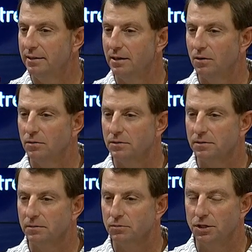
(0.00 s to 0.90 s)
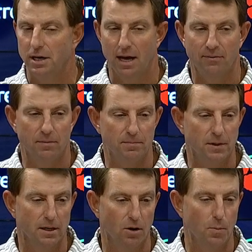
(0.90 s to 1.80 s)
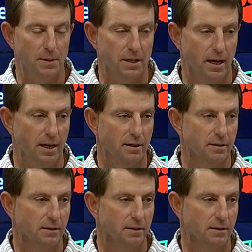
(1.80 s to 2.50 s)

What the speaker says: You know, it was good to have an open date.